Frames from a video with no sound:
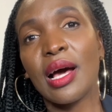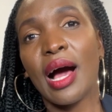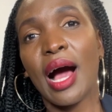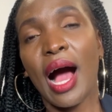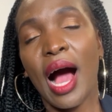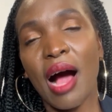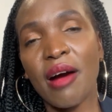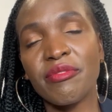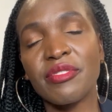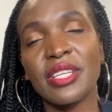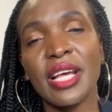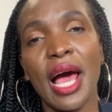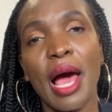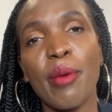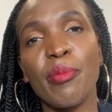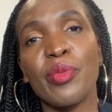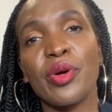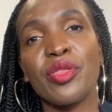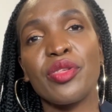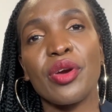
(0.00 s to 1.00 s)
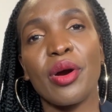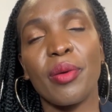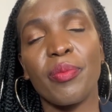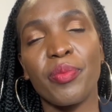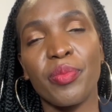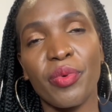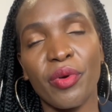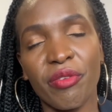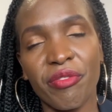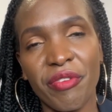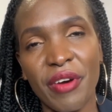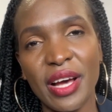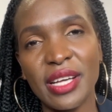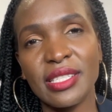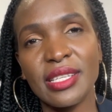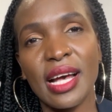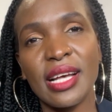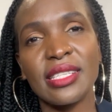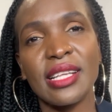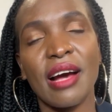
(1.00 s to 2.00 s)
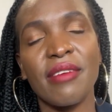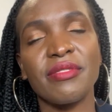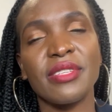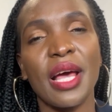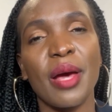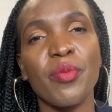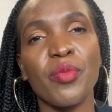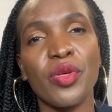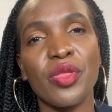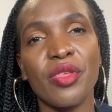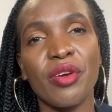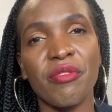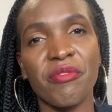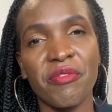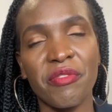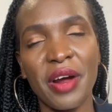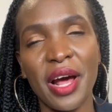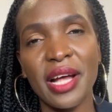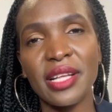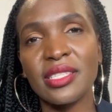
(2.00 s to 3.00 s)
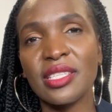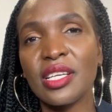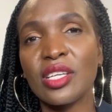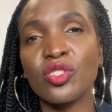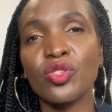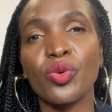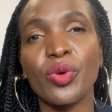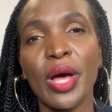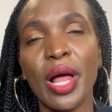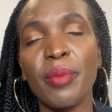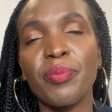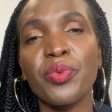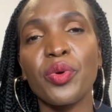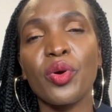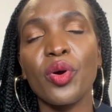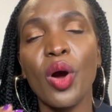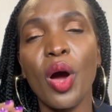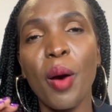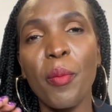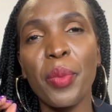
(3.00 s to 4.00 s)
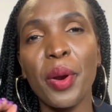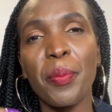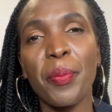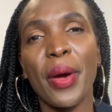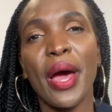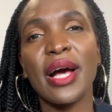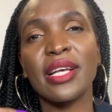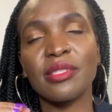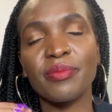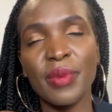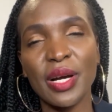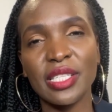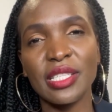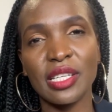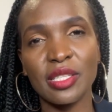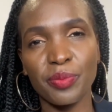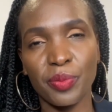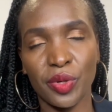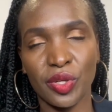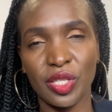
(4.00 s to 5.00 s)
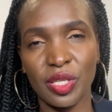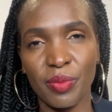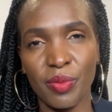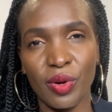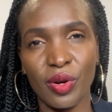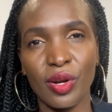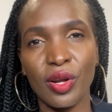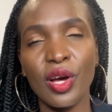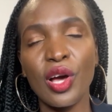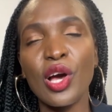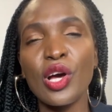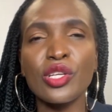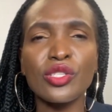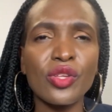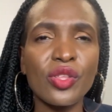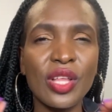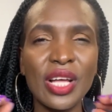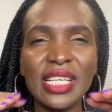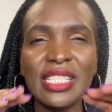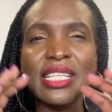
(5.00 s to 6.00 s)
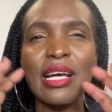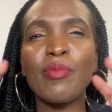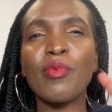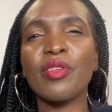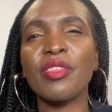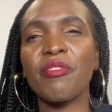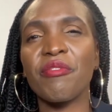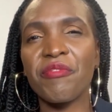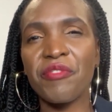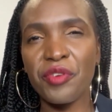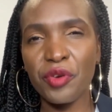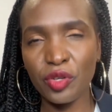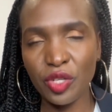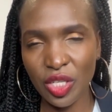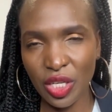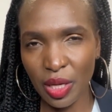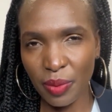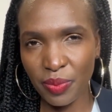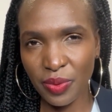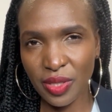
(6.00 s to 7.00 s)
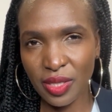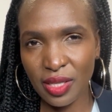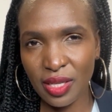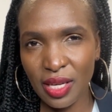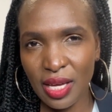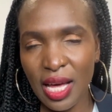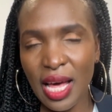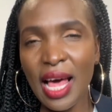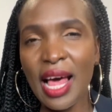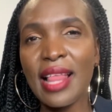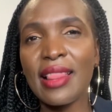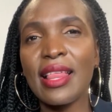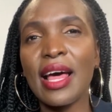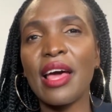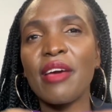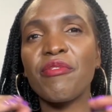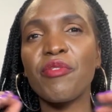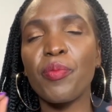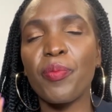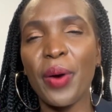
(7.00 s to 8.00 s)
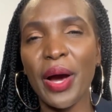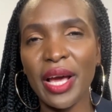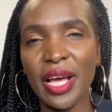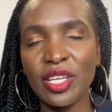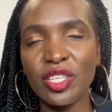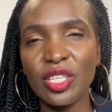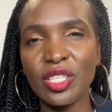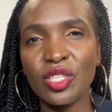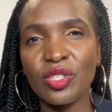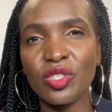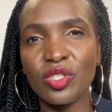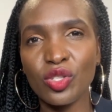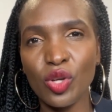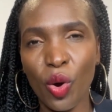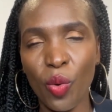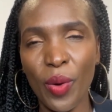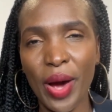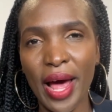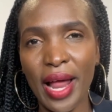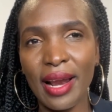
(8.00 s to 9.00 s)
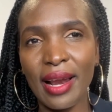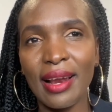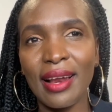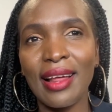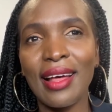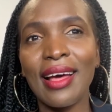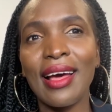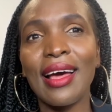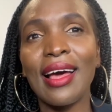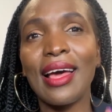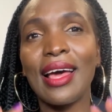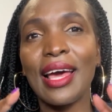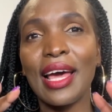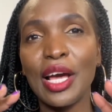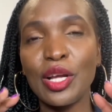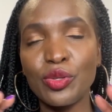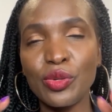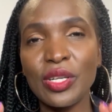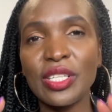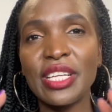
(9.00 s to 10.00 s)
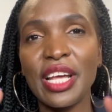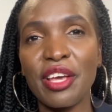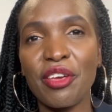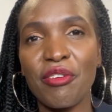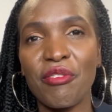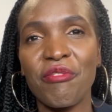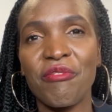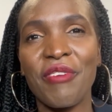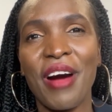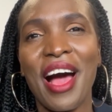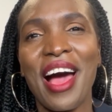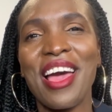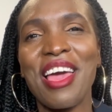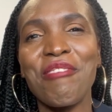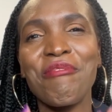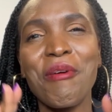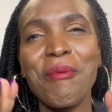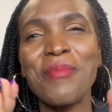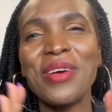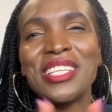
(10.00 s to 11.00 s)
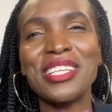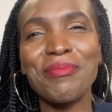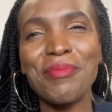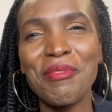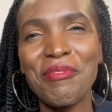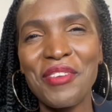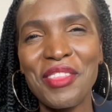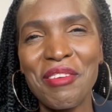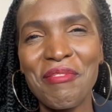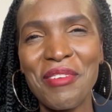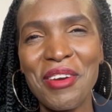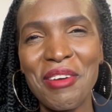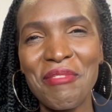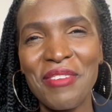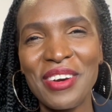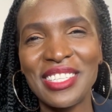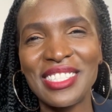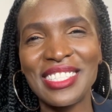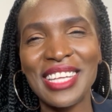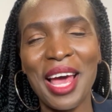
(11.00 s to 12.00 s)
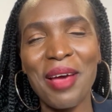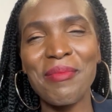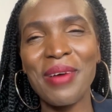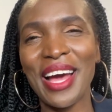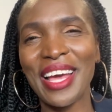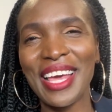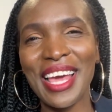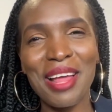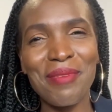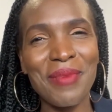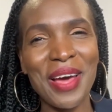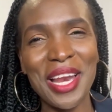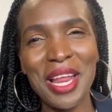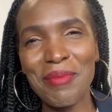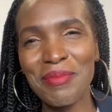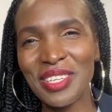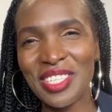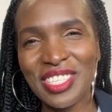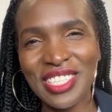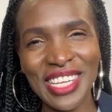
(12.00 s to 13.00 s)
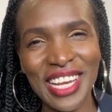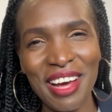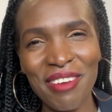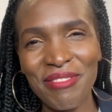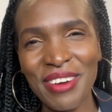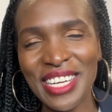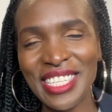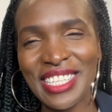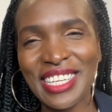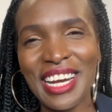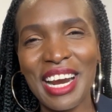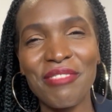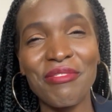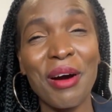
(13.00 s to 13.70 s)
Have time with your professors, have time with your friends, just to help you prepare as much as possible. So there are some of the few tips that if you package it so well, it will take you far. If you're meeting me for the very first time, again, my name is Sheila Van de Graaf.